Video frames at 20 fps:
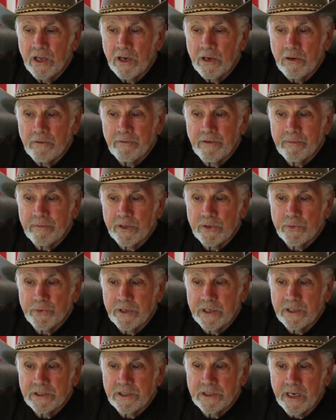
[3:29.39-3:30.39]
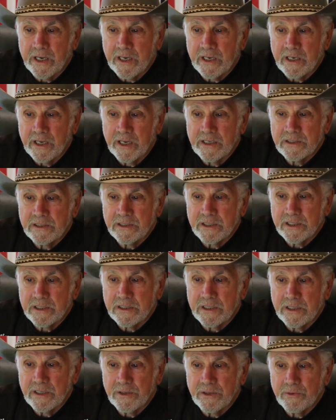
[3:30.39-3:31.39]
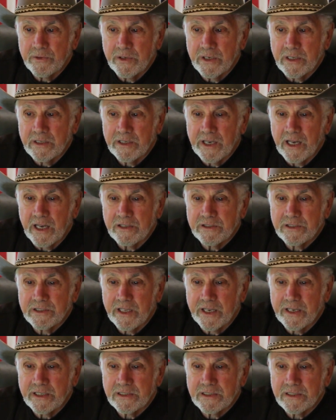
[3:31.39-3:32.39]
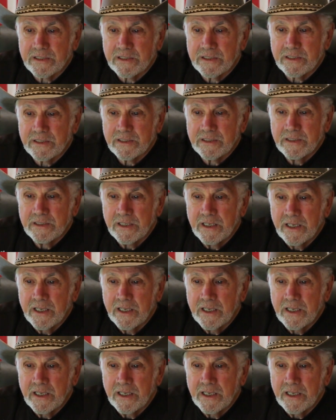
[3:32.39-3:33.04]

November 22, 1963, in Dallas, Texas.